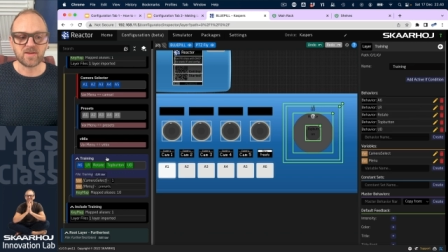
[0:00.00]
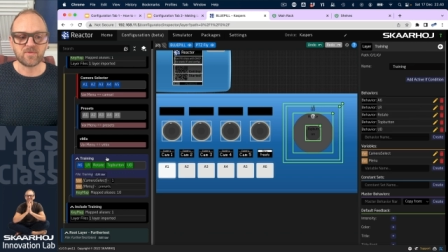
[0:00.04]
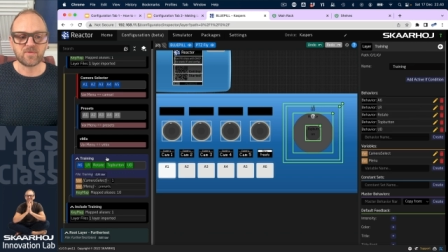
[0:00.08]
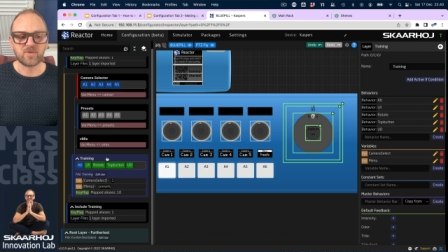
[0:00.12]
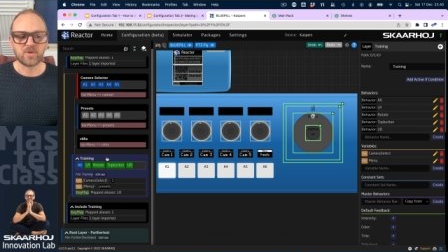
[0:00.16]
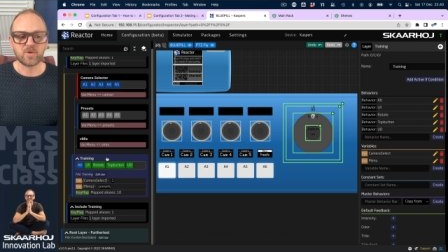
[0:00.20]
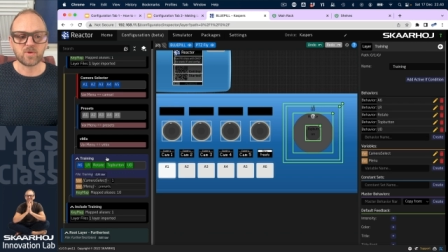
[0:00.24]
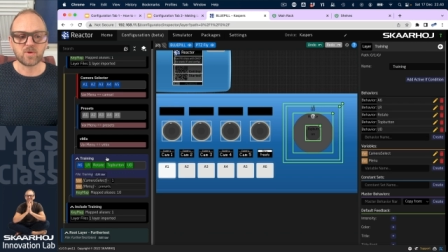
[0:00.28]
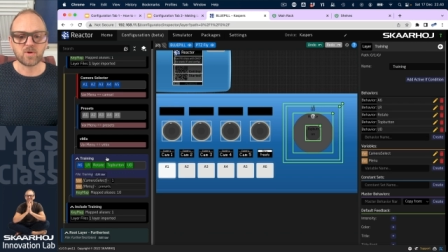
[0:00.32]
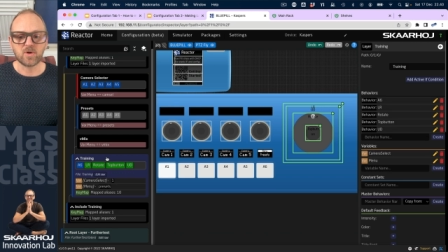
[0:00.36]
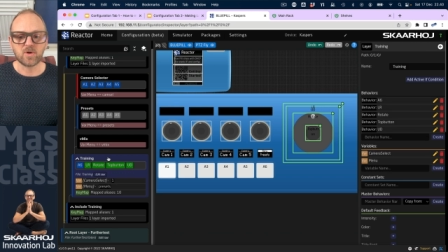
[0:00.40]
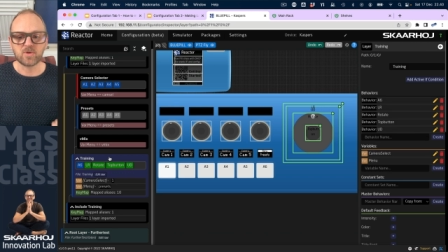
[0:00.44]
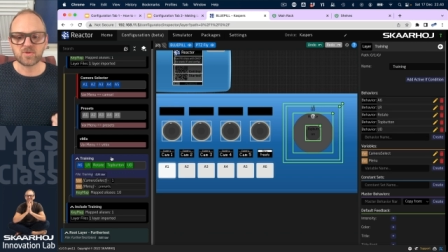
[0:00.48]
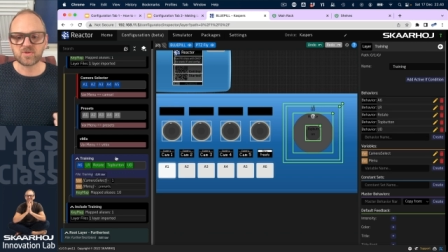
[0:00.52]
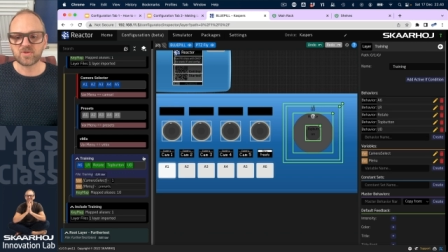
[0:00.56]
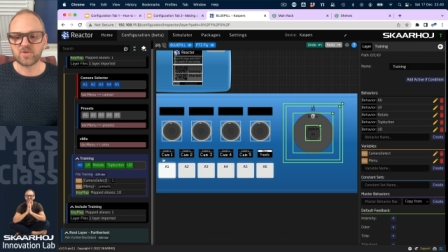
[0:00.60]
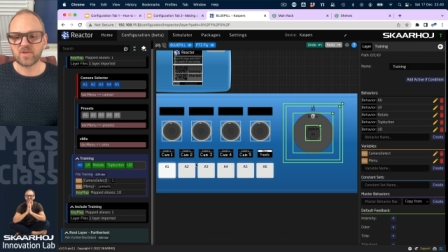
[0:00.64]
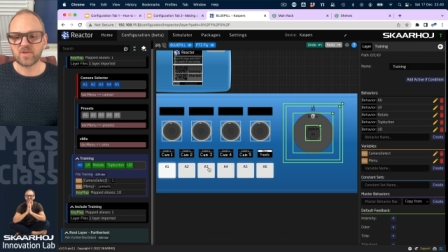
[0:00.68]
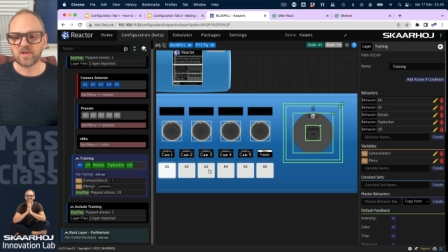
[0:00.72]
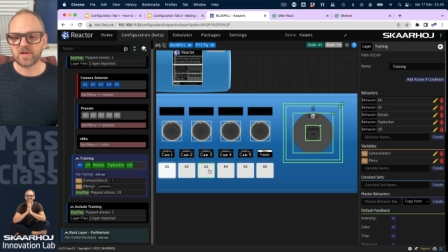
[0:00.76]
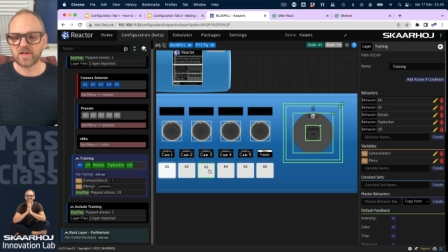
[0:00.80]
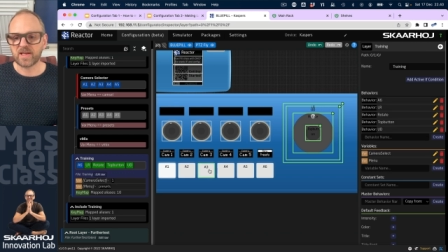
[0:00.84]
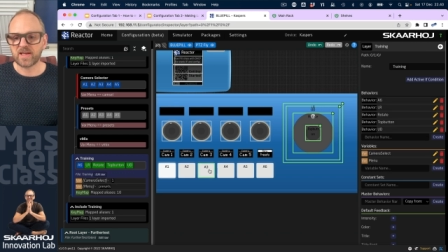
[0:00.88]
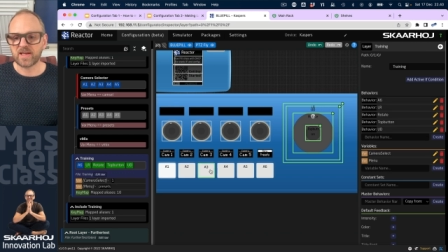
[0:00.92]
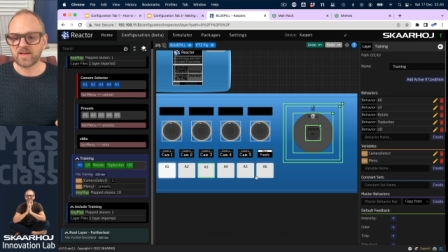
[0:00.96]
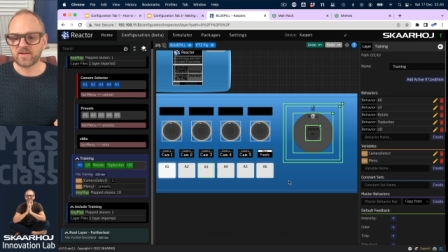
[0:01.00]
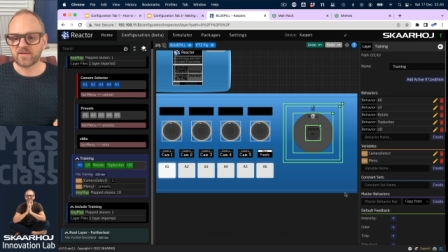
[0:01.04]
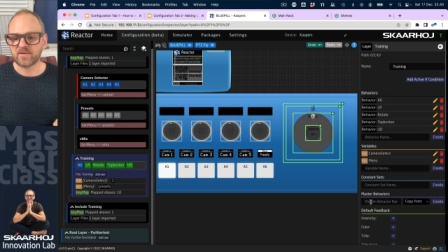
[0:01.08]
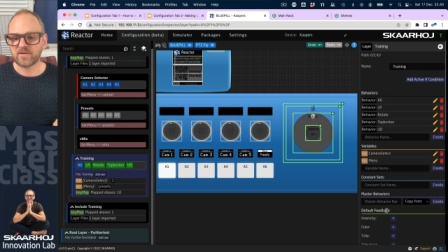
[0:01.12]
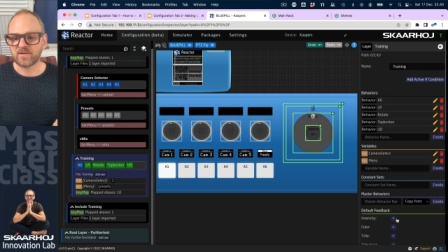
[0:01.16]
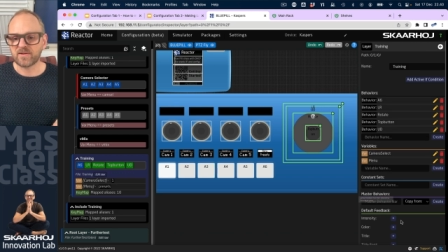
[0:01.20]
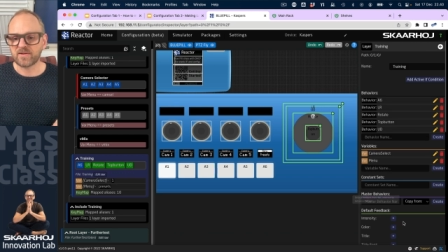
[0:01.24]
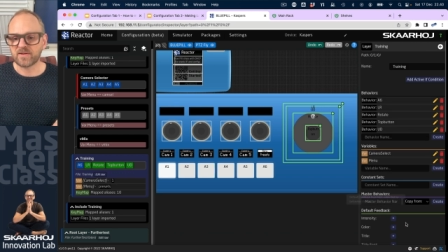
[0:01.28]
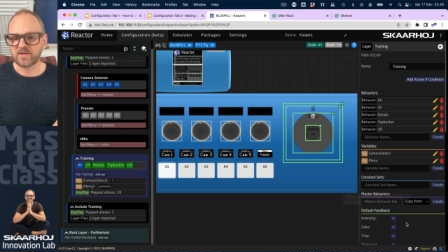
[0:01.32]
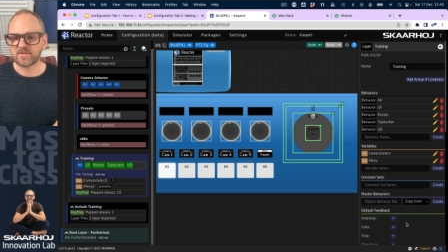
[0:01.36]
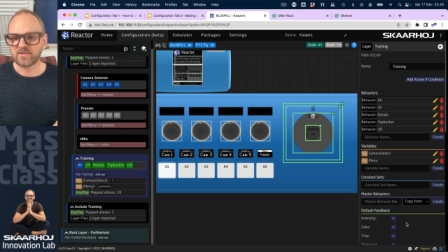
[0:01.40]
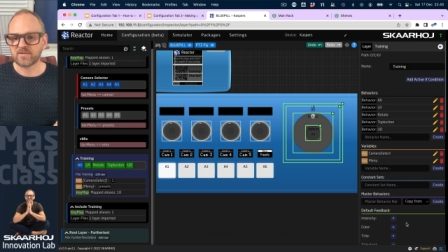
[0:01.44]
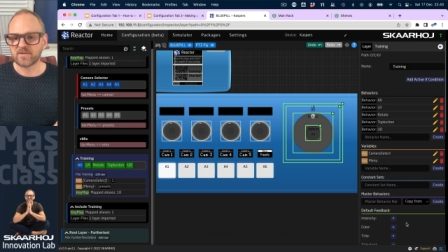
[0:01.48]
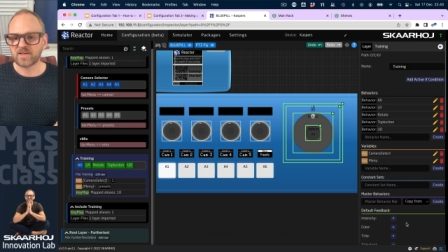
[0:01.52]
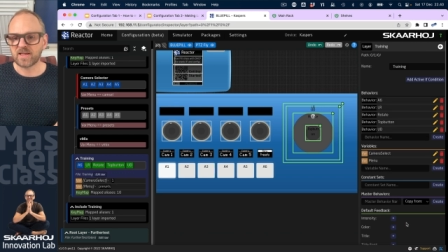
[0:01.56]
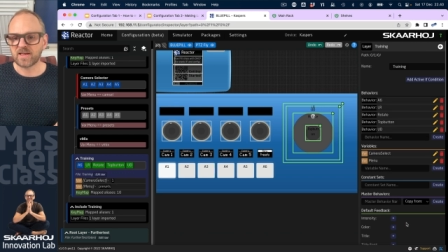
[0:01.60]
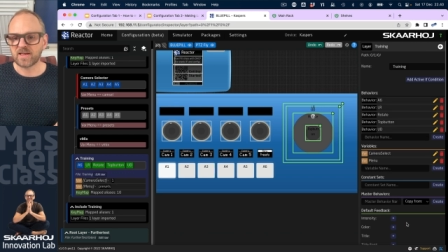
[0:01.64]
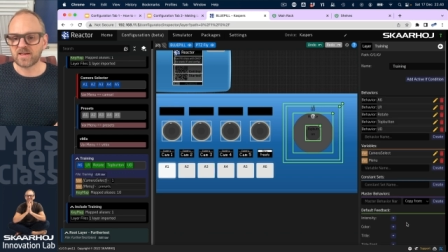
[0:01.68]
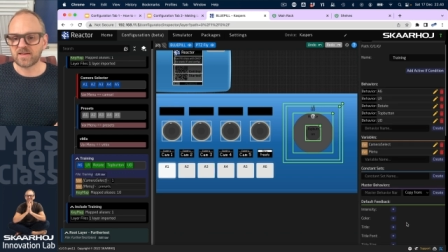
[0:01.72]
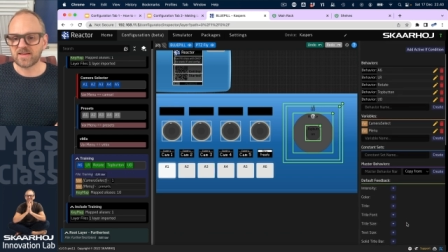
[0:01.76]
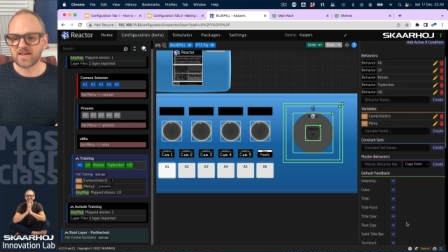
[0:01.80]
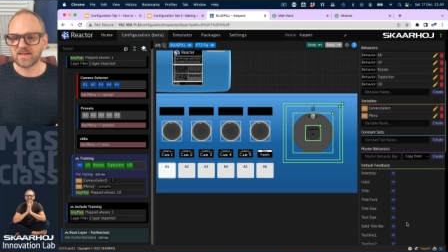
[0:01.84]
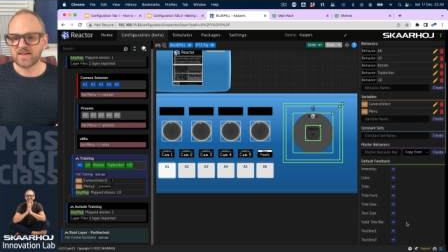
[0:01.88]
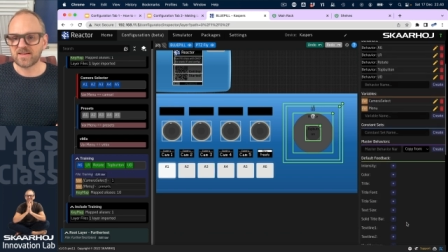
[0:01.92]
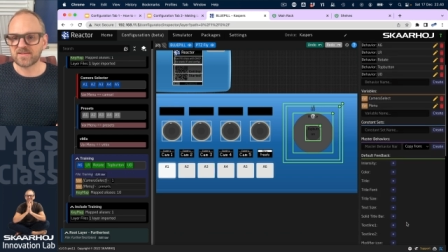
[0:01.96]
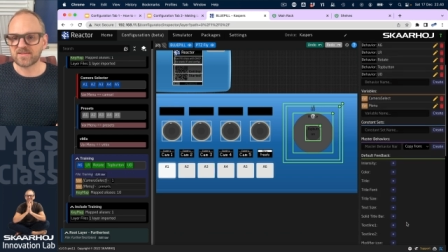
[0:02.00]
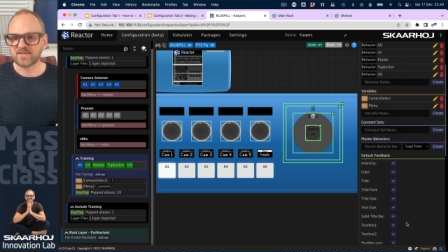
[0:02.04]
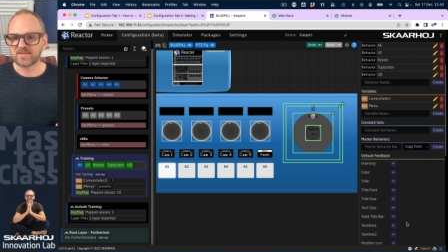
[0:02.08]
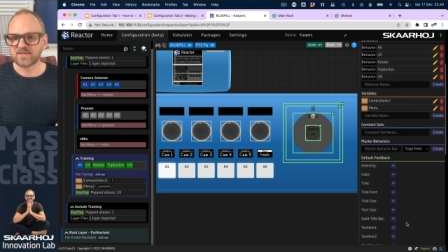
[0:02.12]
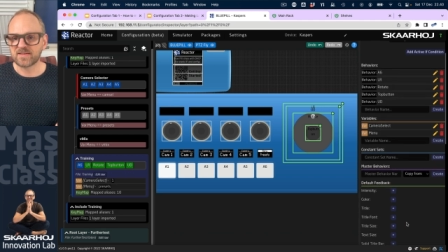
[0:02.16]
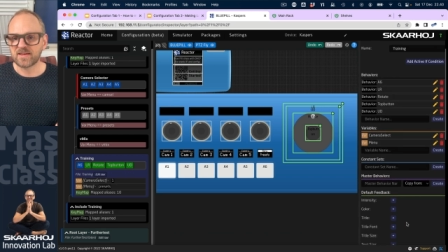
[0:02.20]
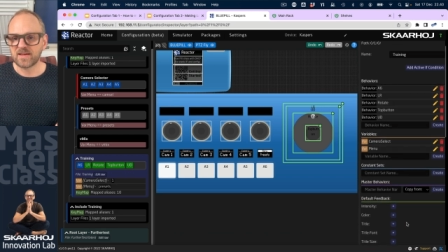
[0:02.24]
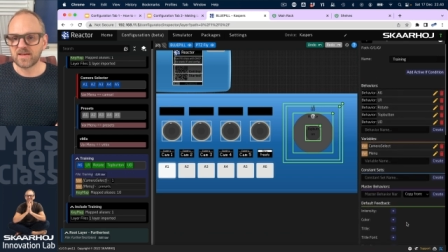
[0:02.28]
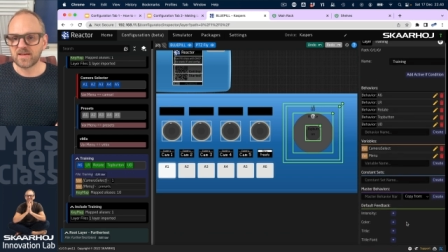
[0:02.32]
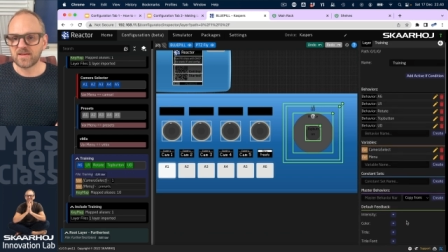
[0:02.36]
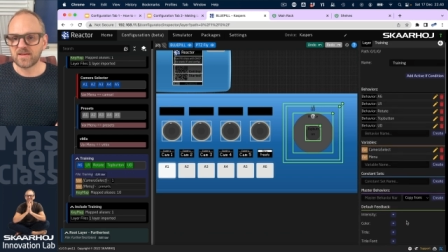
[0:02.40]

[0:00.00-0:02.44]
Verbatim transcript: If you go to the layer here, then there's